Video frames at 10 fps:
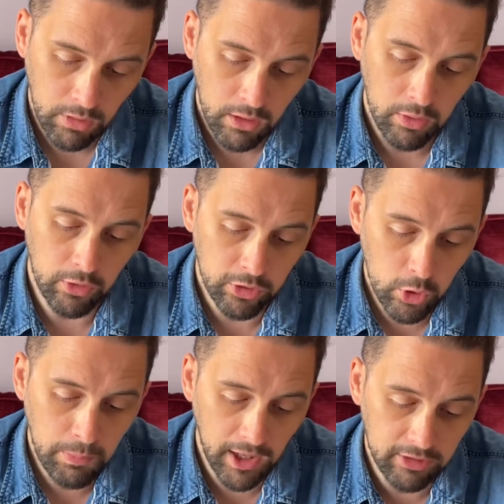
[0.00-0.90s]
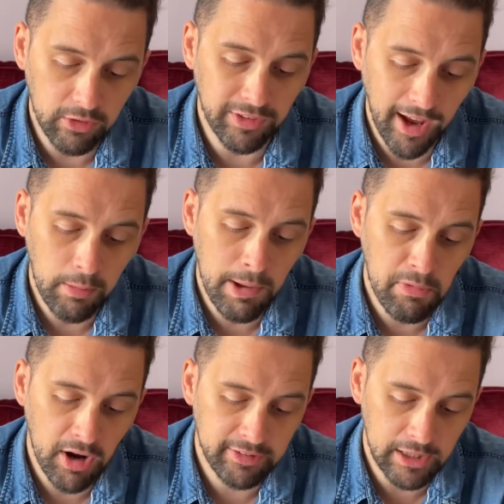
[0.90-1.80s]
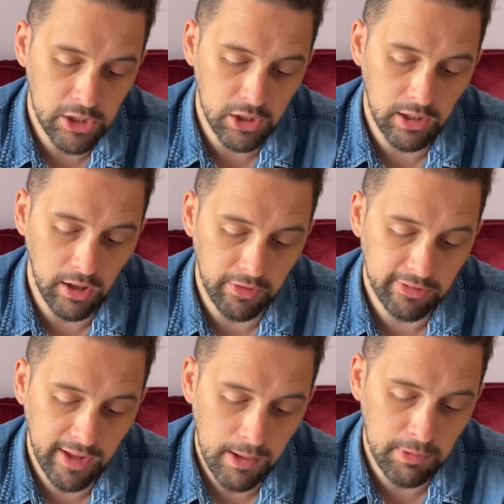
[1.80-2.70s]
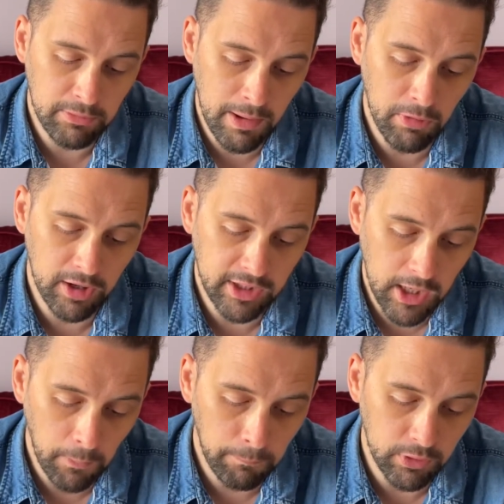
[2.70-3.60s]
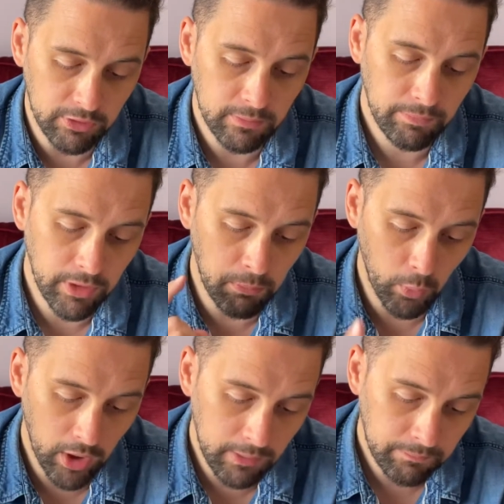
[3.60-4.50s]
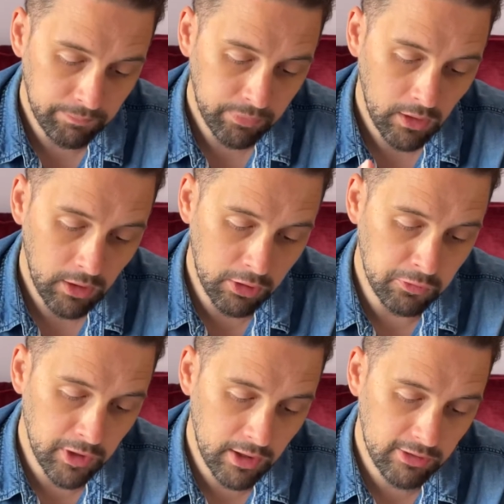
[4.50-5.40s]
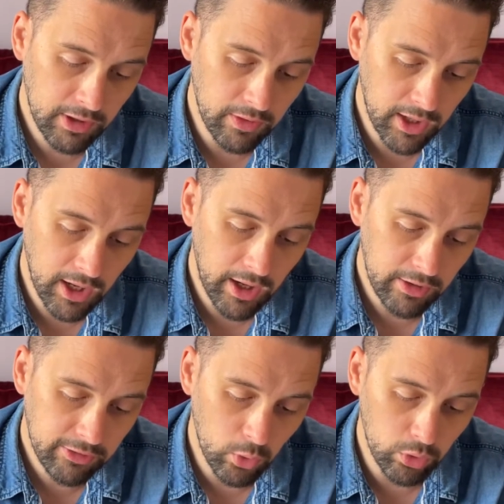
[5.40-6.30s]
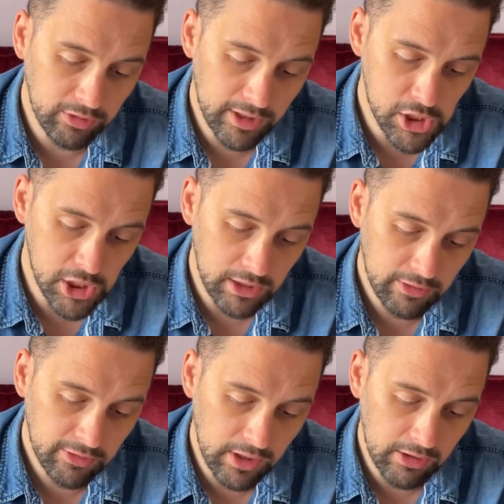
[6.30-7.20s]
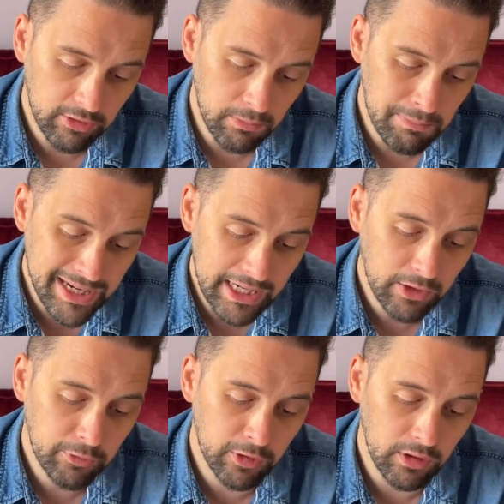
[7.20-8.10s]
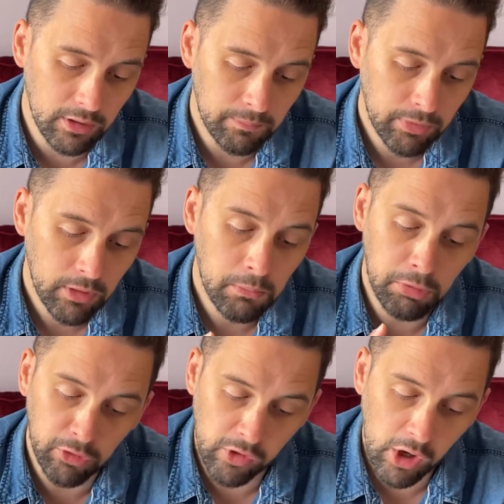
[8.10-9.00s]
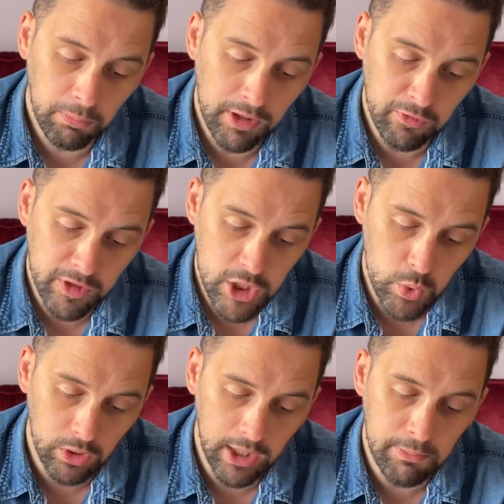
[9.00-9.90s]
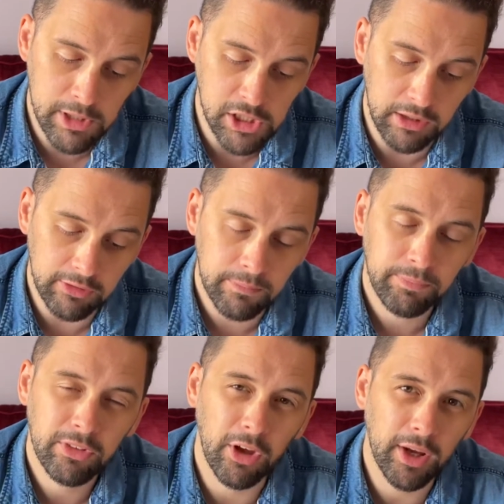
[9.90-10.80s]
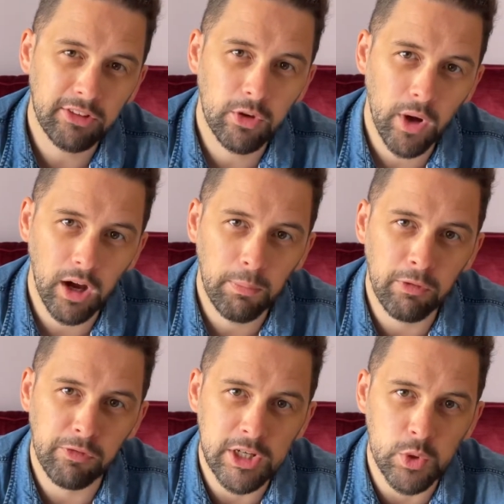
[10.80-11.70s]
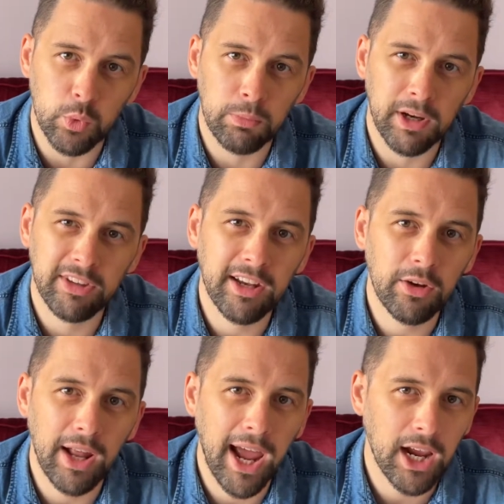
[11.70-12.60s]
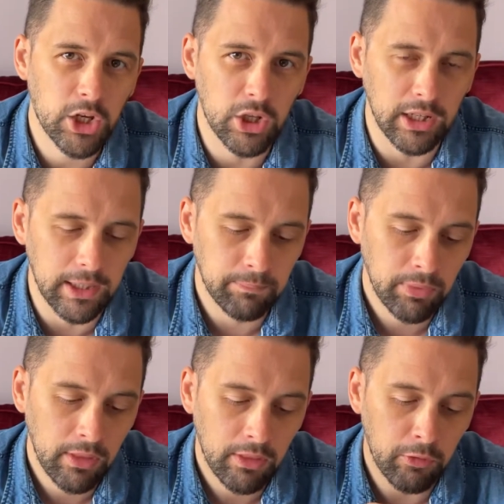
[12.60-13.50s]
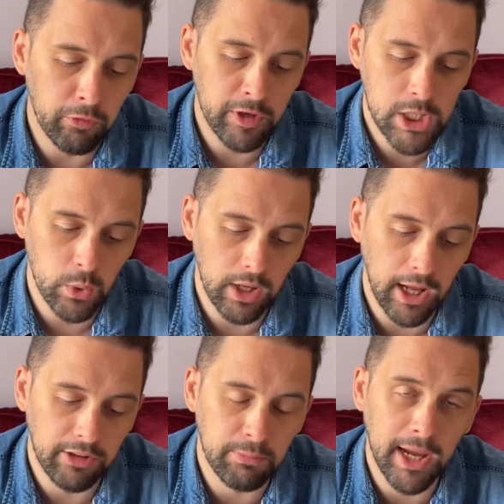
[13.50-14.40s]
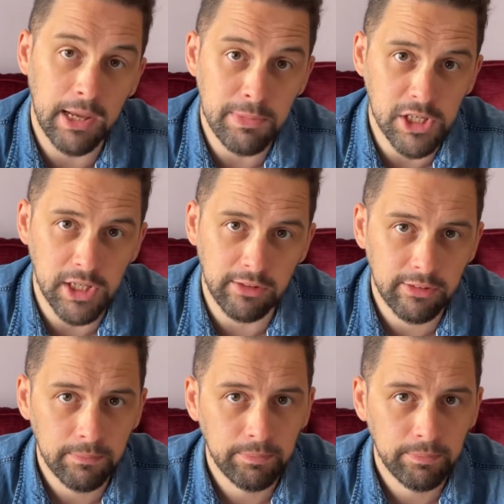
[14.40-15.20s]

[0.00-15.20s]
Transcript: The two parts of deck memorization are the same as memorizing numbers. Number one, converting the cards or digits into meaningful, preferably visual images. Don't get too hung up on visual, because I don't actually visualize my images,